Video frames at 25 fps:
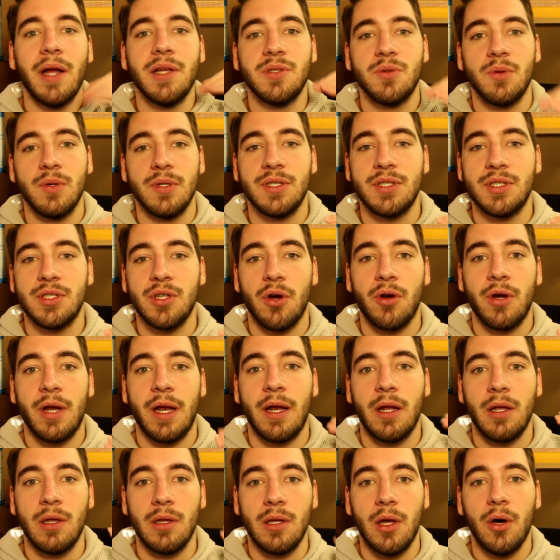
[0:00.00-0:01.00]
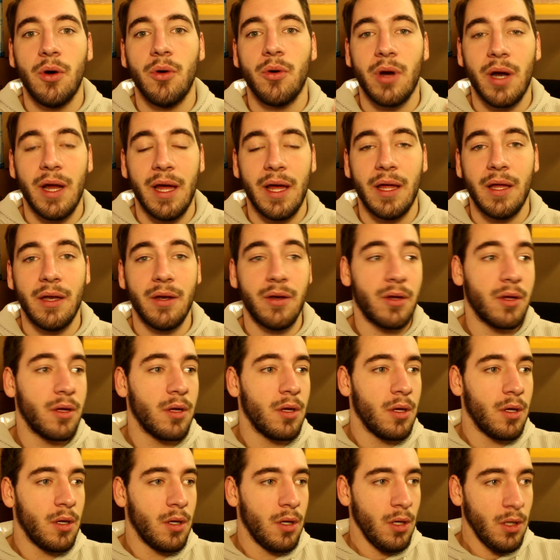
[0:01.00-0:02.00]
as well start at a lower end.
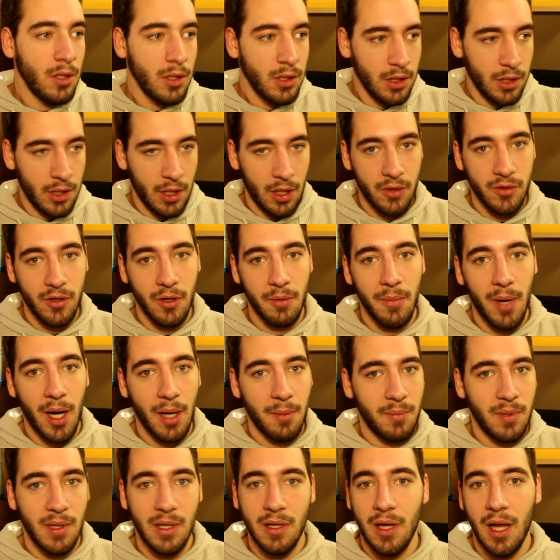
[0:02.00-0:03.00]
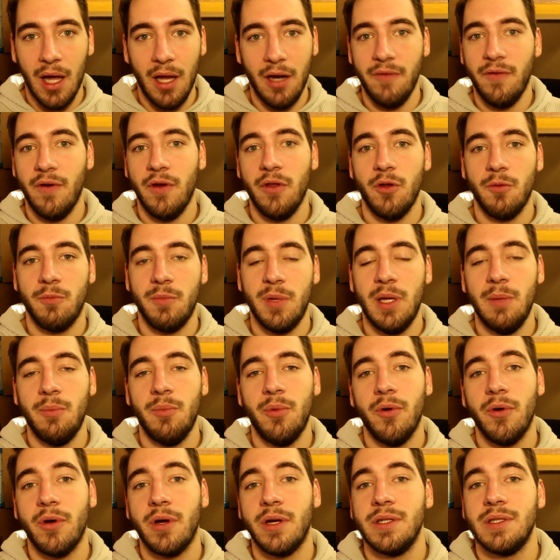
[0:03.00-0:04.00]
There might be a lot of other
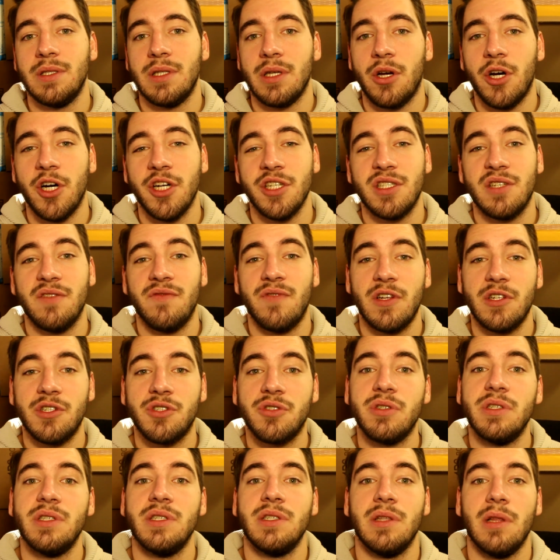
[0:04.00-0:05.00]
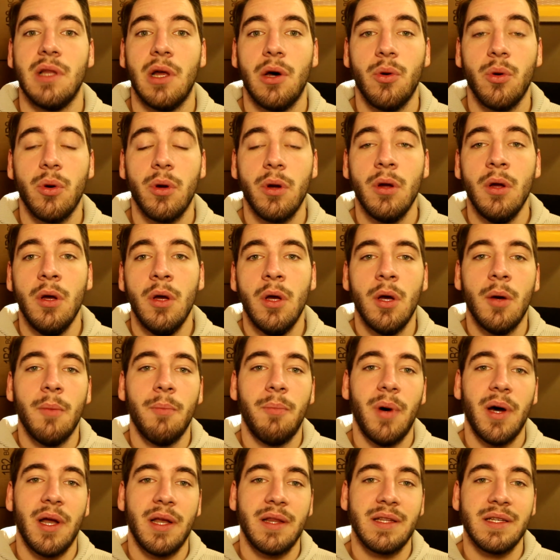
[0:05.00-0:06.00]
people because the cost of entry is lower,
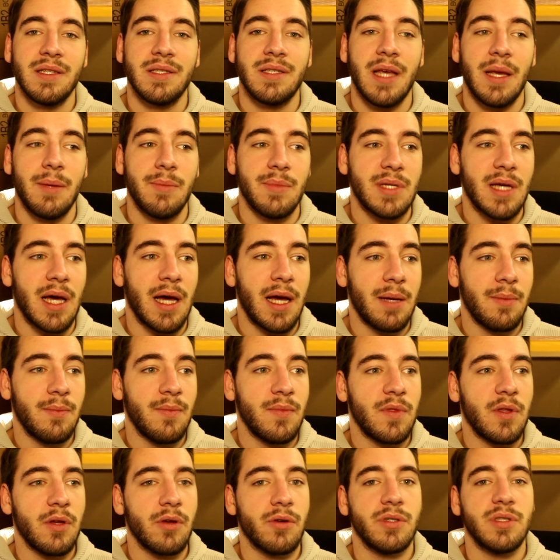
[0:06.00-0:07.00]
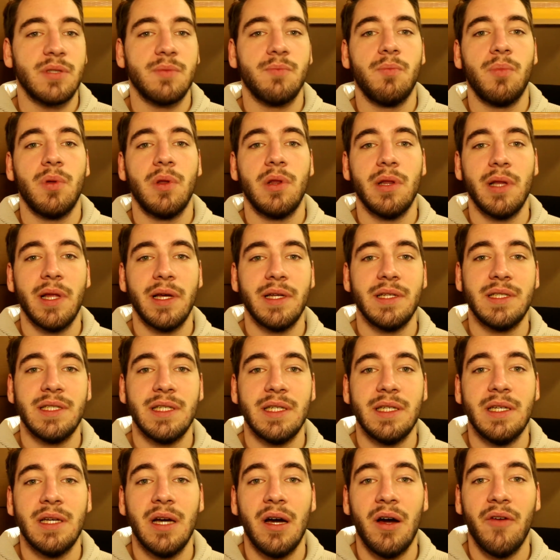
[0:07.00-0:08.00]
but at the same time, there's
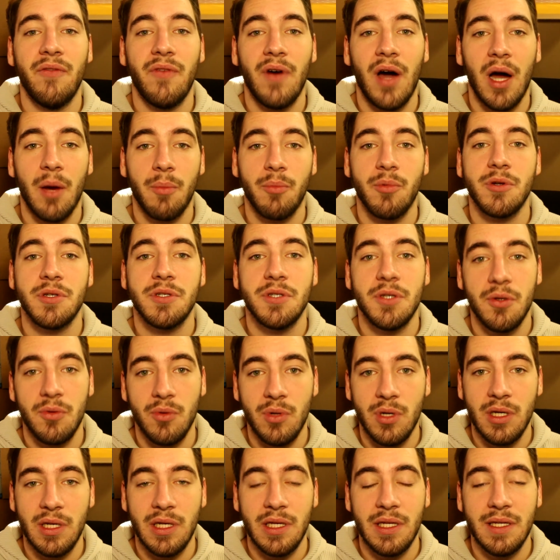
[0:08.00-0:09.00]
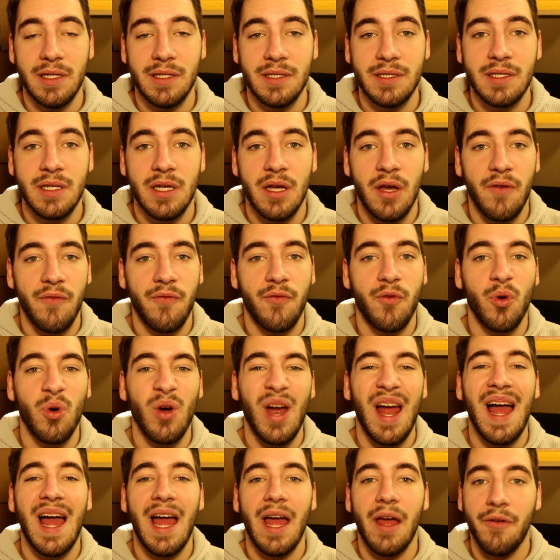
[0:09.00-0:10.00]
plenty of opportunities for
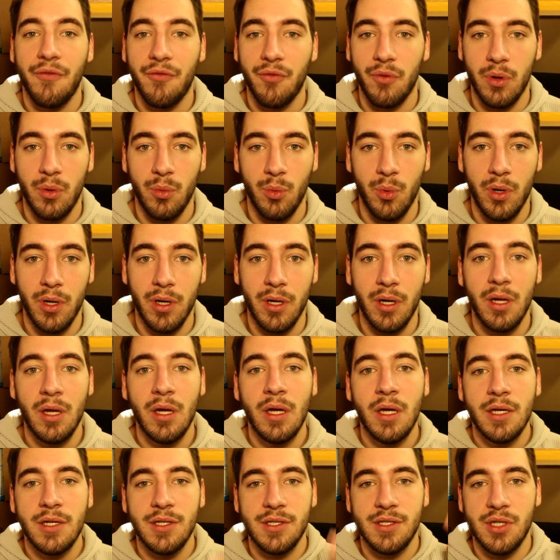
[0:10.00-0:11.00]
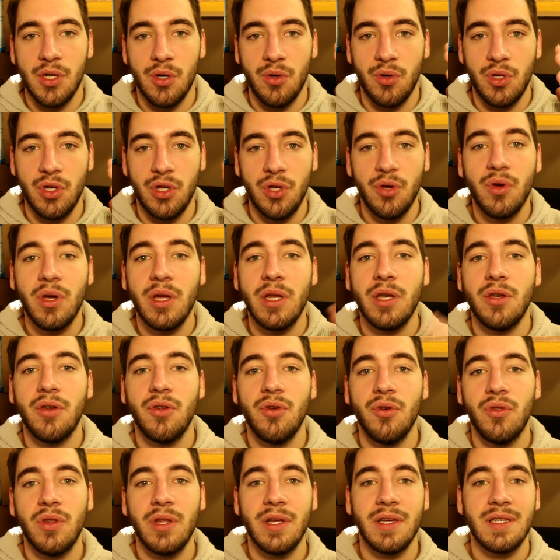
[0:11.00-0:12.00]
everyone. So you can
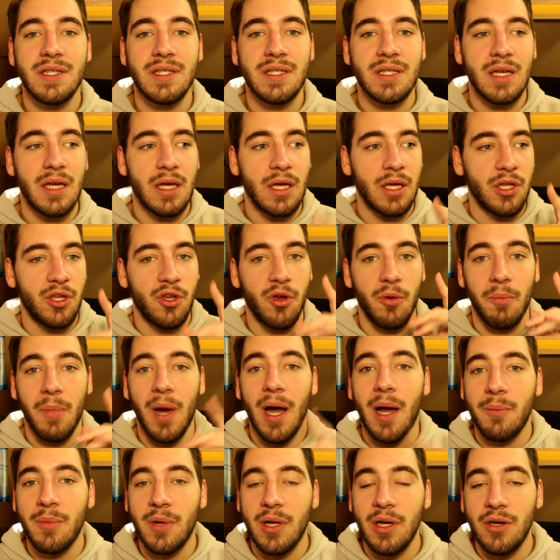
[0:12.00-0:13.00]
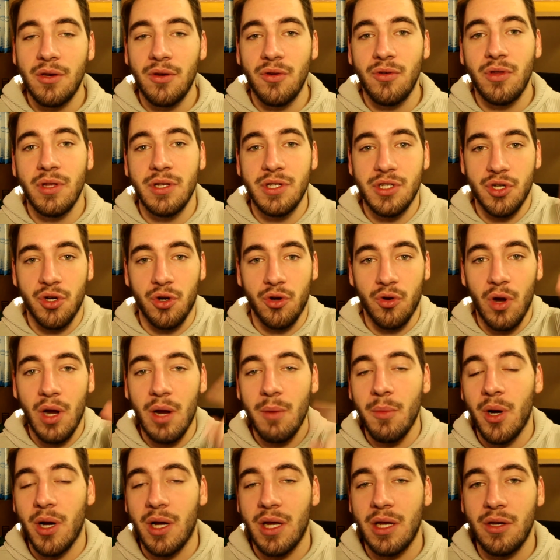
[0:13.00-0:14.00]
do this, your mom can do this, your
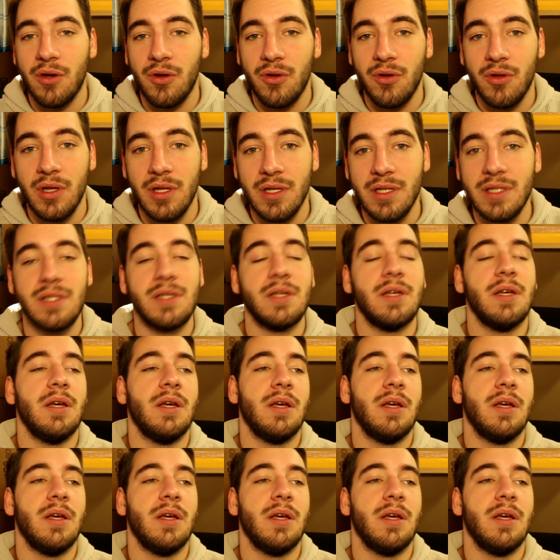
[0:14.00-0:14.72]
grandma can do this,